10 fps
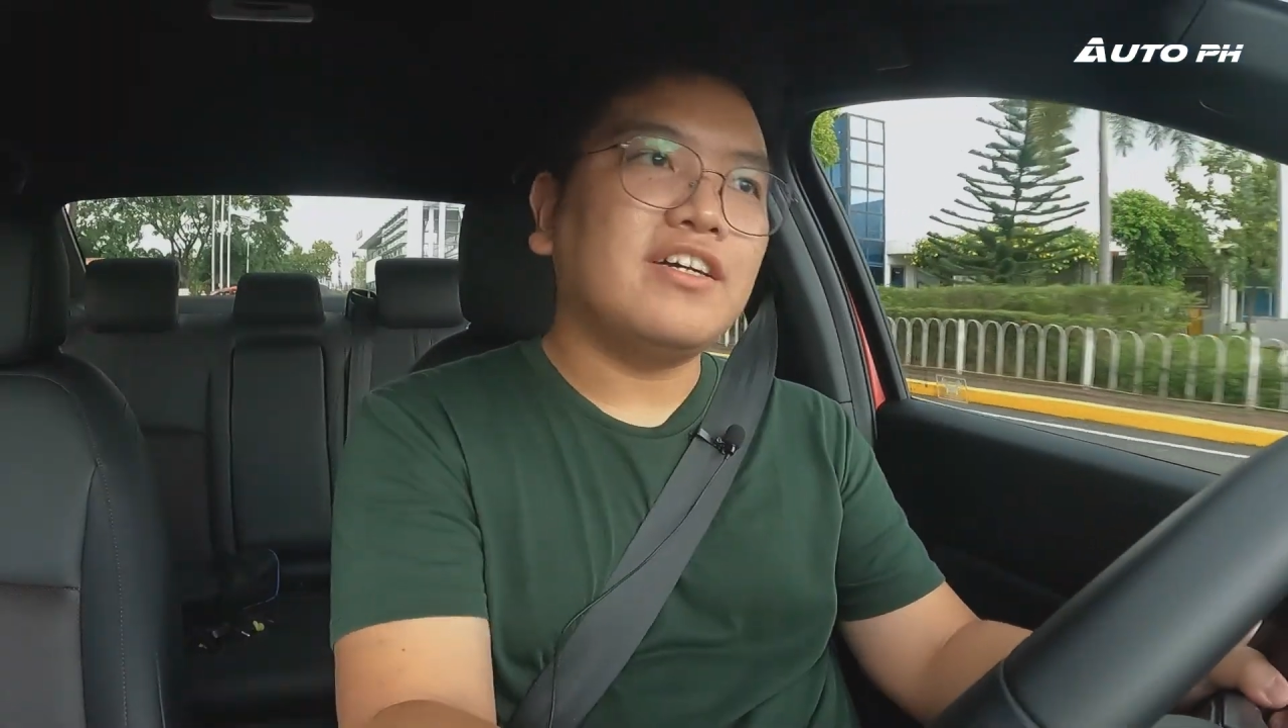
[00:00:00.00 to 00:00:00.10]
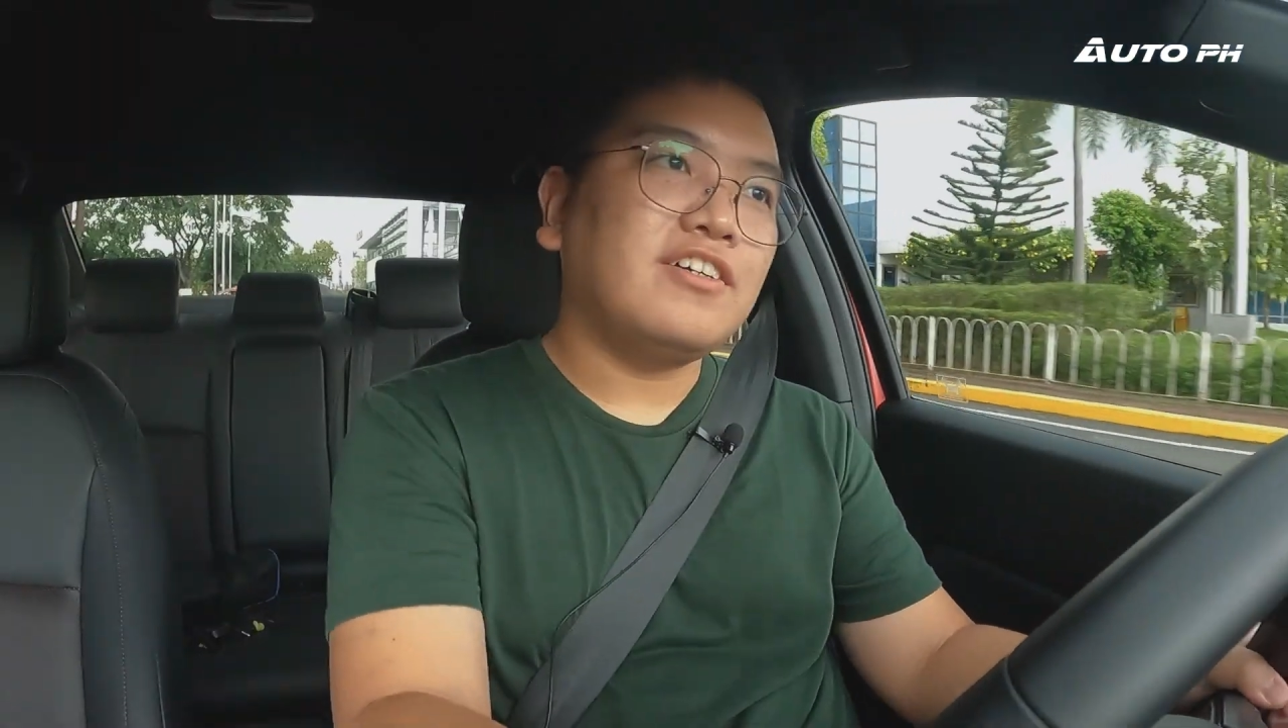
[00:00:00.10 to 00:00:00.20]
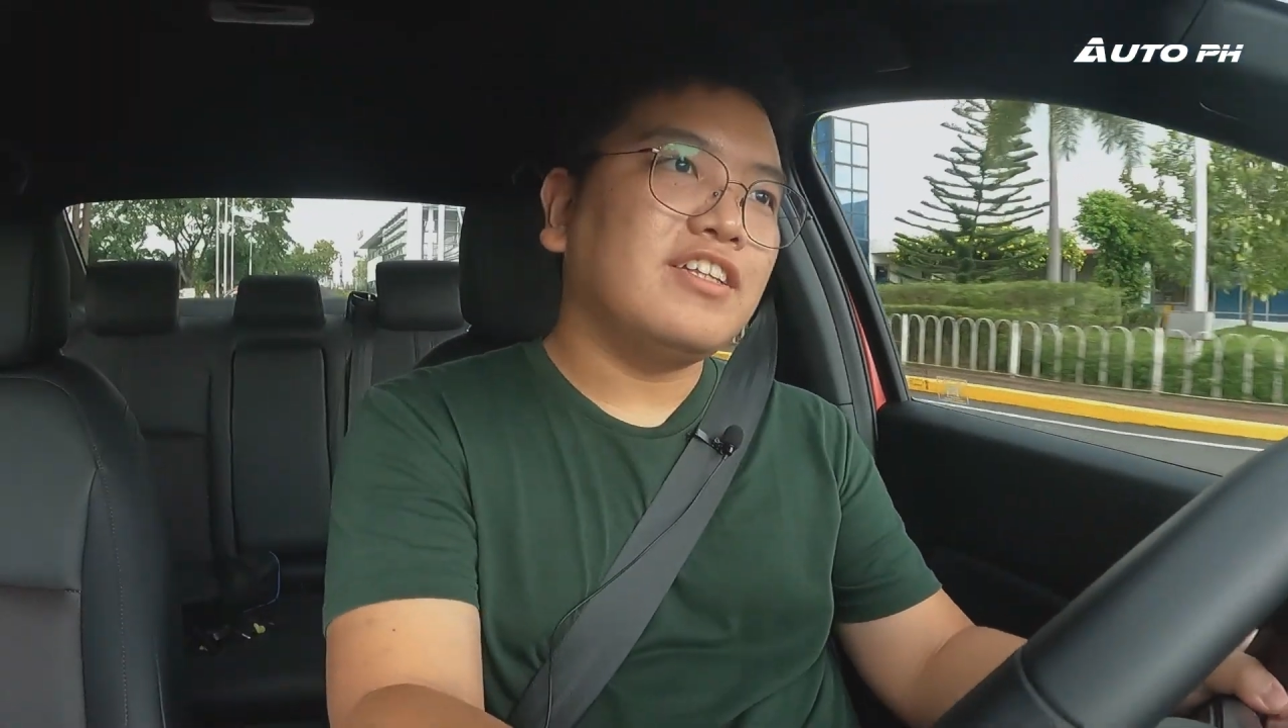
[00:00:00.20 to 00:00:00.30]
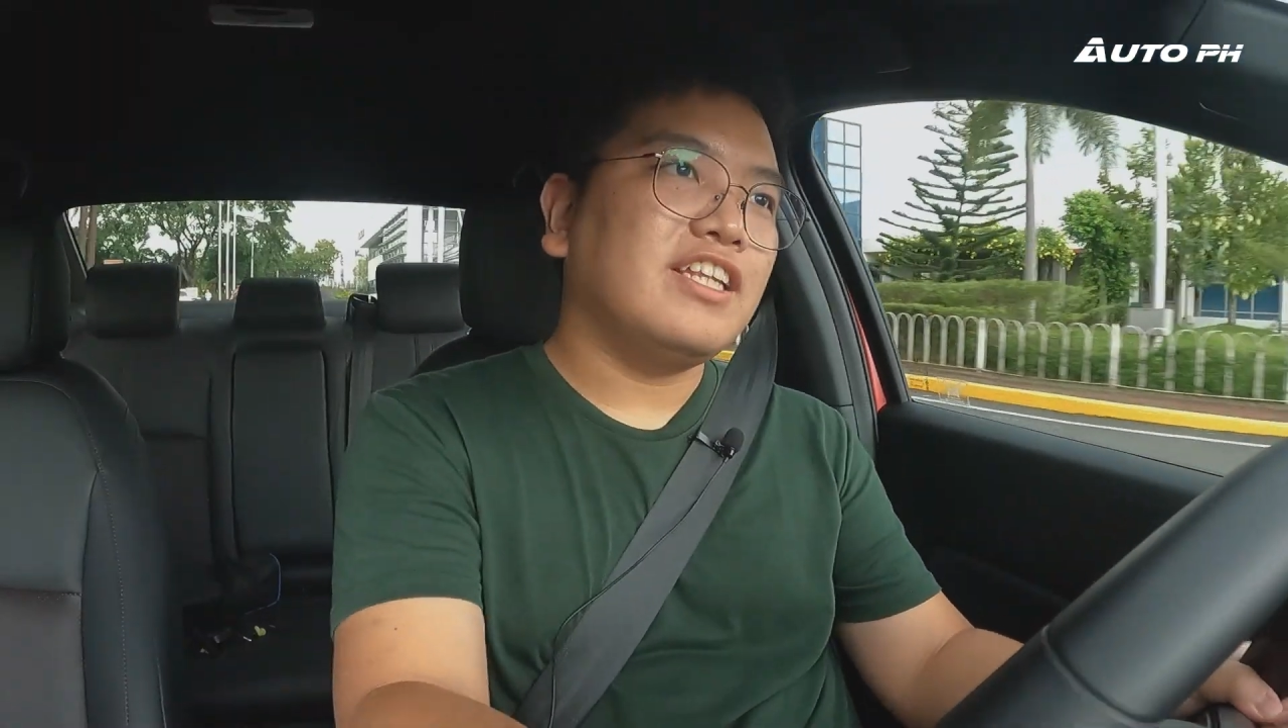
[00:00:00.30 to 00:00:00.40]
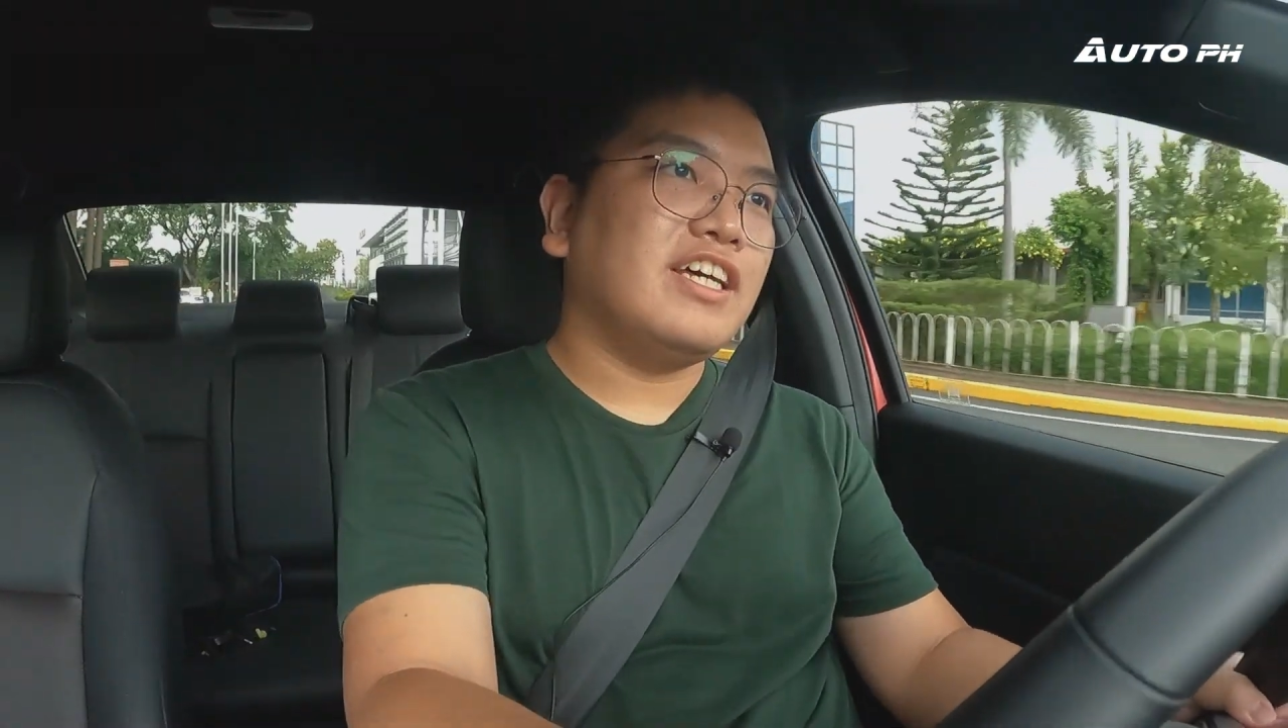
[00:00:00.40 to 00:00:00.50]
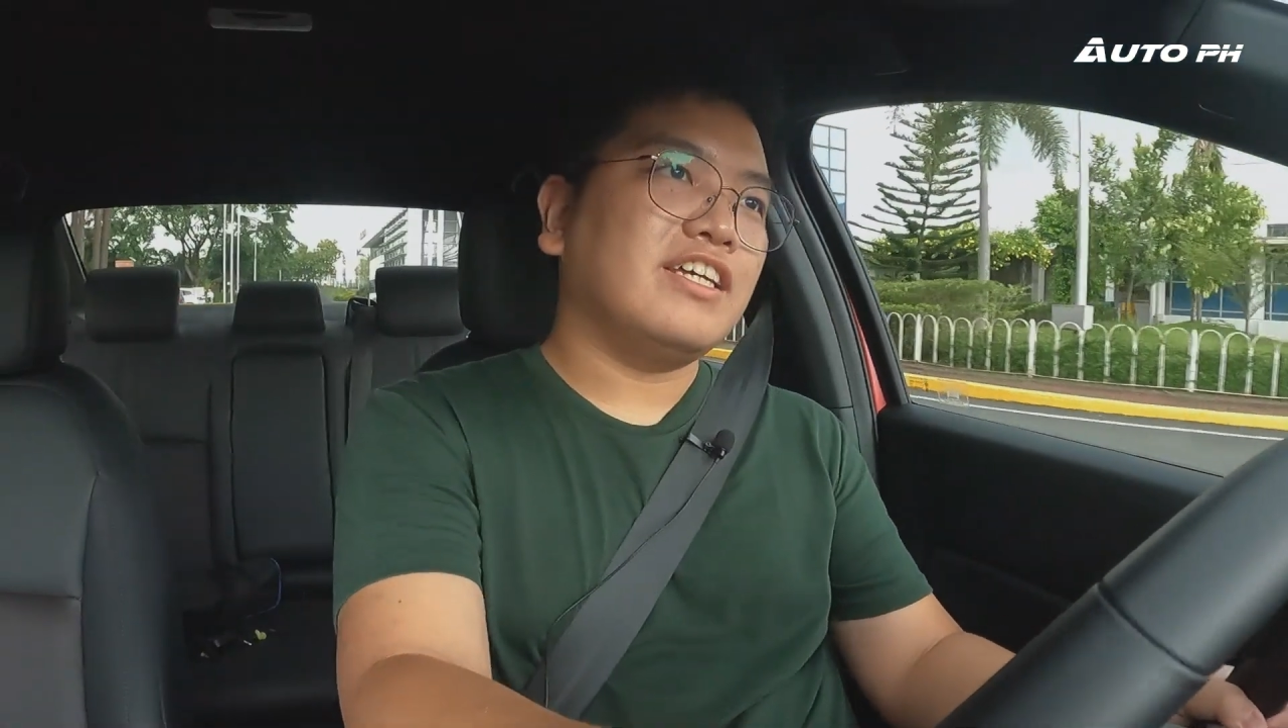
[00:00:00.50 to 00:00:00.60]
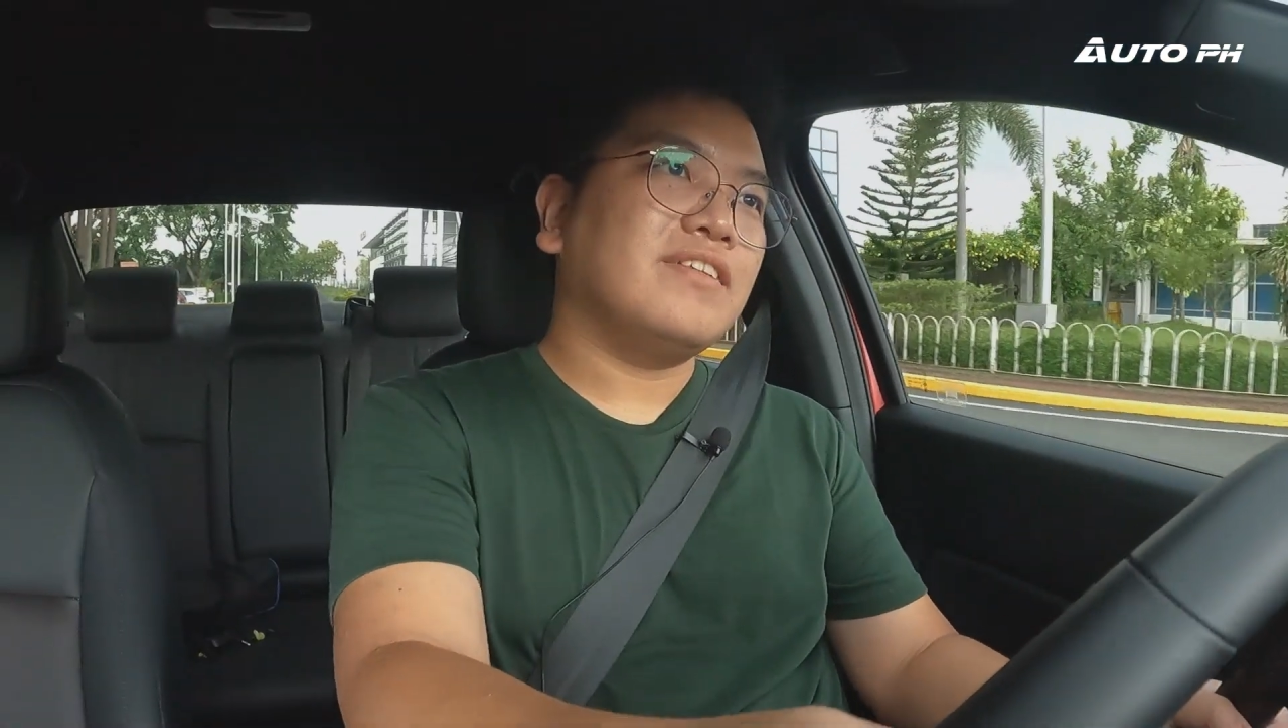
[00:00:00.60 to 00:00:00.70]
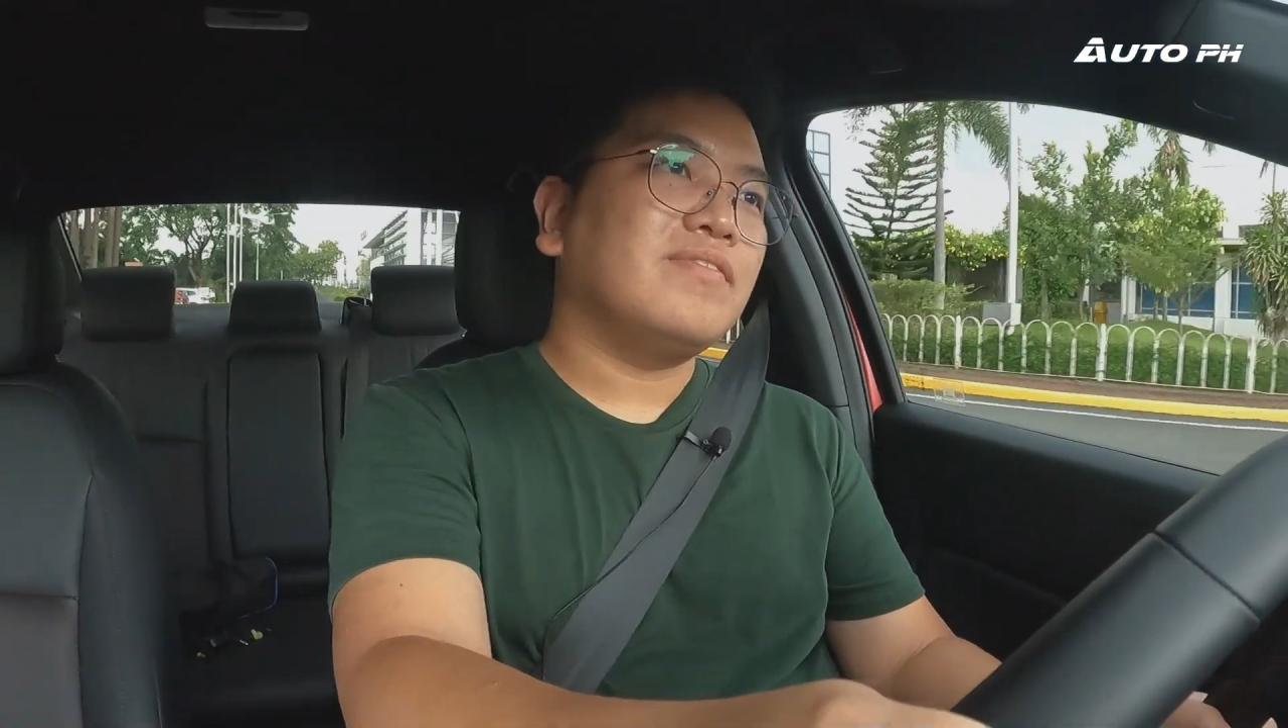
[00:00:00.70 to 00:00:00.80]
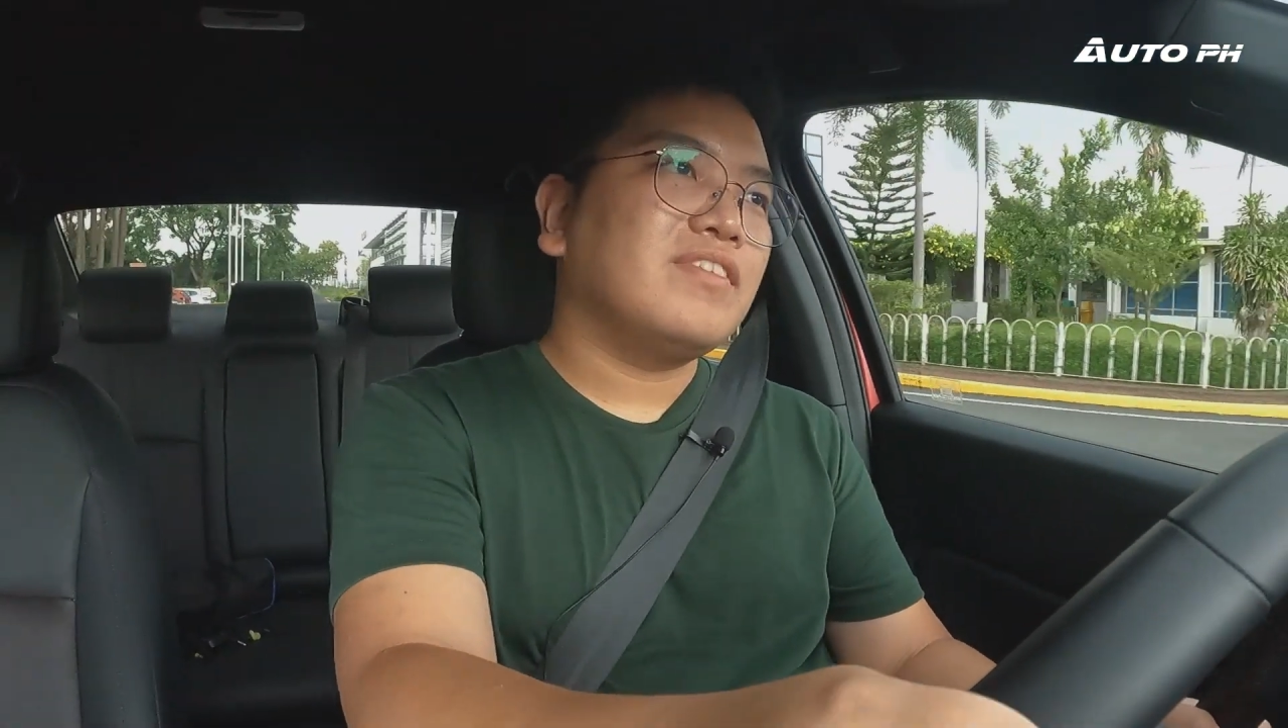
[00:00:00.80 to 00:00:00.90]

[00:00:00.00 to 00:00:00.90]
a Honda,